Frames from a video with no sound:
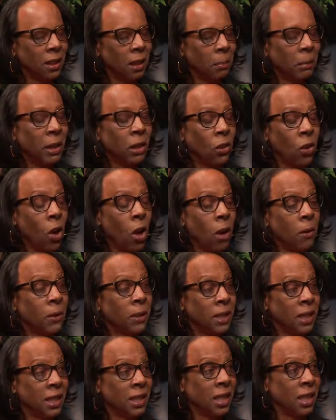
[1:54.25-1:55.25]
medical
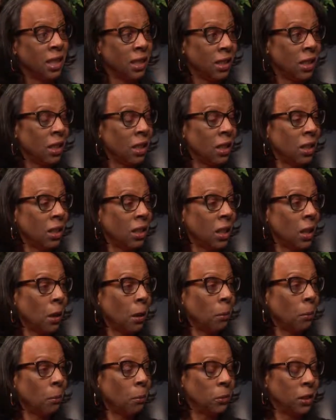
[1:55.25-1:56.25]
office assistant
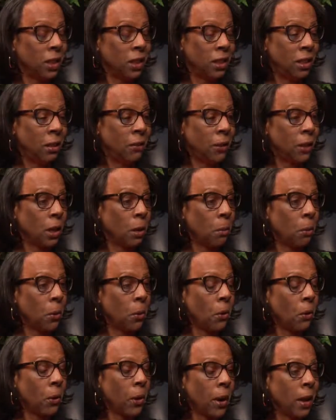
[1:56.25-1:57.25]
certificate
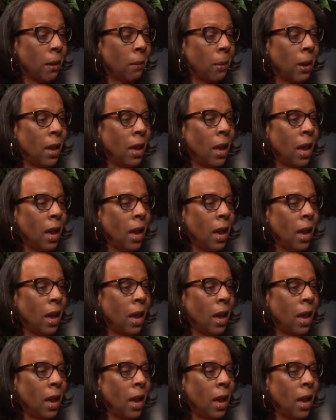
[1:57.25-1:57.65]
program,